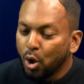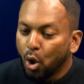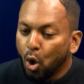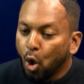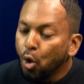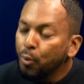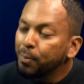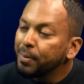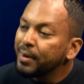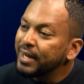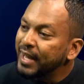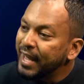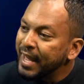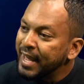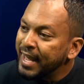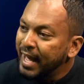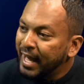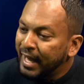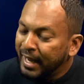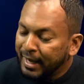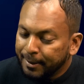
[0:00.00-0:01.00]
open
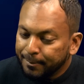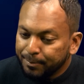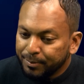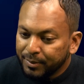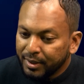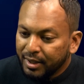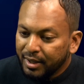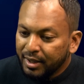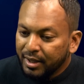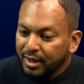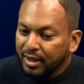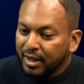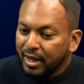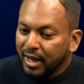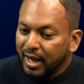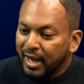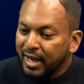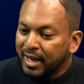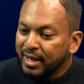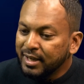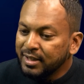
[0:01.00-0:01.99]
AI.
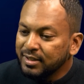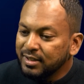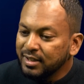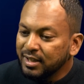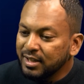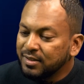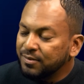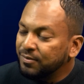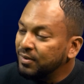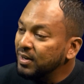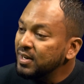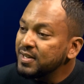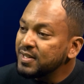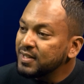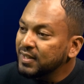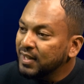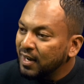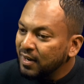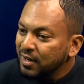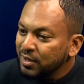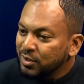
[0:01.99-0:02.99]
And it's very
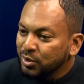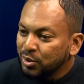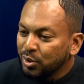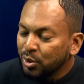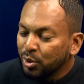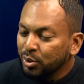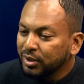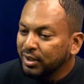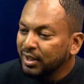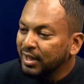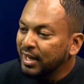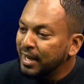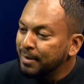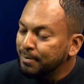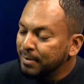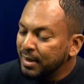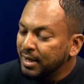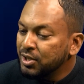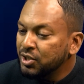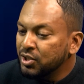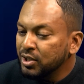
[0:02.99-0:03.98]
scary to note that I
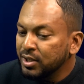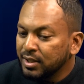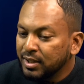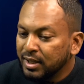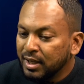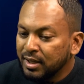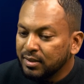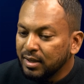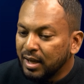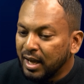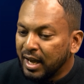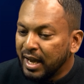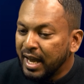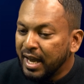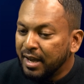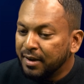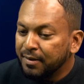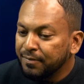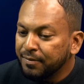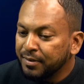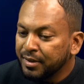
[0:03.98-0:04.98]
mentioned that I
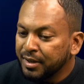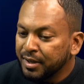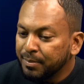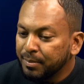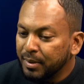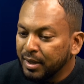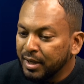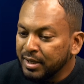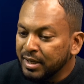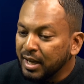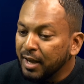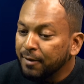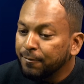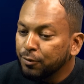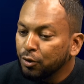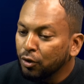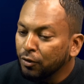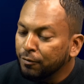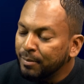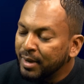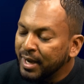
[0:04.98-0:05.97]
had a
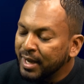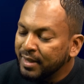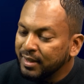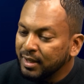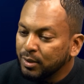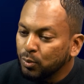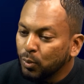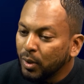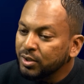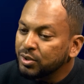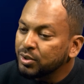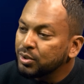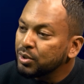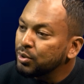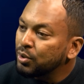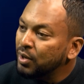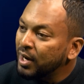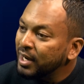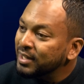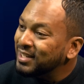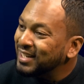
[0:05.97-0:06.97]
nephew of mine that wanted to
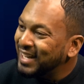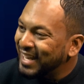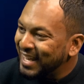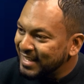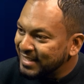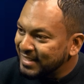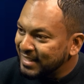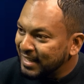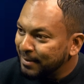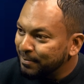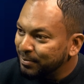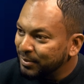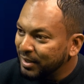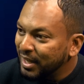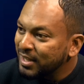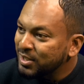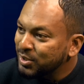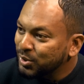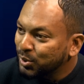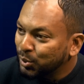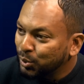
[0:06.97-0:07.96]
write an essay
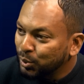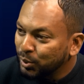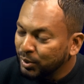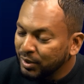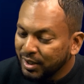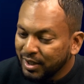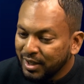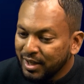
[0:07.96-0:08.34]
at school.